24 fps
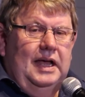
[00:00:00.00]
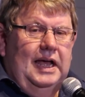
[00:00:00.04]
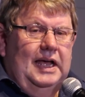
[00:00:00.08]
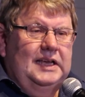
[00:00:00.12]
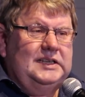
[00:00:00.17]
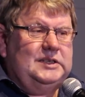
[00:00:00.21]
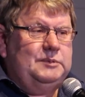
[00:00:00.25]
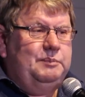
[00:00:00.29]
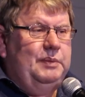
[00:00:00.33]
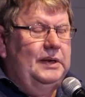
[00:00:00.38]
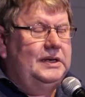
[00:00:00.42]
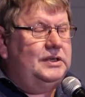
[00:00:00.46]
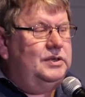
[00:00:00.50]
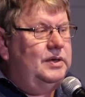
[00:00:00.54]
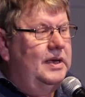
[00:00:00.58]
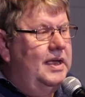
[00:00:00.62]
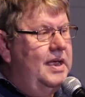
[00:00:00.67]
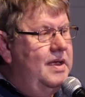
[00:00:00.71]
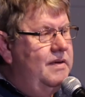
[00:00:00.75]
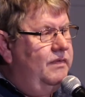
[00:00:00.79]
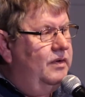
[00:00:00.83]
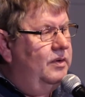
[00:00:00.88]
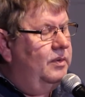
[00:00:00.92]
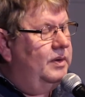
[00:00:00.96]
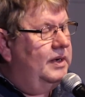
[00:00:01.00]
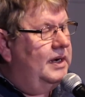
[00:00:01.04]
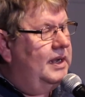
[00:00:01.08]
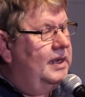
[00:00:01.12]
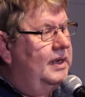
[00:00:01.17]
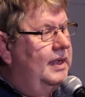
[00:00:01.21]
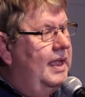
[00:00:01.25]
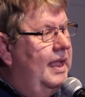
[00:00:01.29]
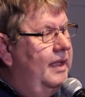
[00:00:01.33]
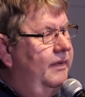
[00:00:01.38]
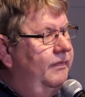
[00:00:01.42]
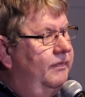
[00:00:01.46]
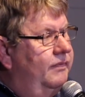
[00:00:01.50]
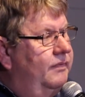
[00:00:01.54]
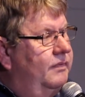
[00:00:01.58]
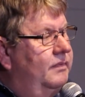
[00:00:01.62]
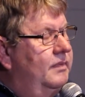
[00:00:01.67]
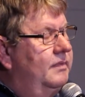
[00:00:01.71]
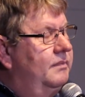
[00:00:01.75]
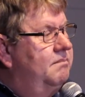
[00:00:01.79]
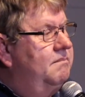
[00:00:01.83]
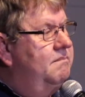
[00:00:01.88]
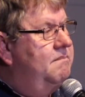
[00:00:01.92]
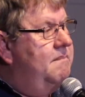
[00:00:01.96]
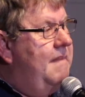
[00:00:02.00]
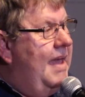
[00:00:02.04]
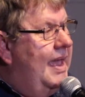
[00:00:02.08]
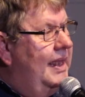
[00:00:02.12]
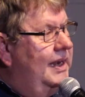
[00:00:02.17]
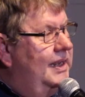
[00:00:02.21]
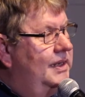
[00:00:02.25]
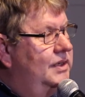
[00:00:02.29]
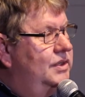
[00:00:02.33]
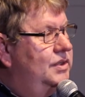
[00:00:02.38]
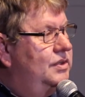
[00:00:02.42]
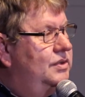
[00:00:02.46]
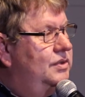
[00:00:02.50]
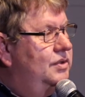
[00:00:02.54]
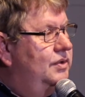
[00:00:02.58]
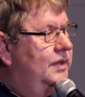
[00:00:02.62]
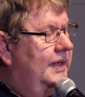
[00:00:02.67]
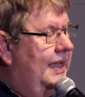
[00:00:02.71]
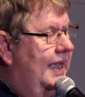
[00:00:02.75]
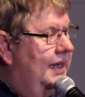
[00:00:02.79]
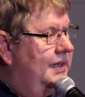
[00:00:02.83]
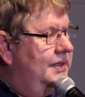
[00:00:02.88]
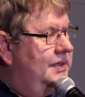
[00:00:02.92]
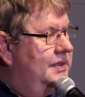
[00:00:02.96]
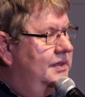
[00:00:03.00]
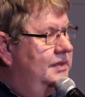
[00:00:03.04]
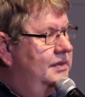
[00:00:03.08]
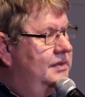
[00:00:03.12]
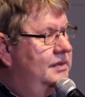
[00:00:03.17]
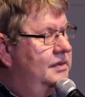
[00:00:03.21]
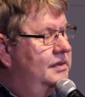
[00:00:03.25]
I speak to everyone. I have managed to get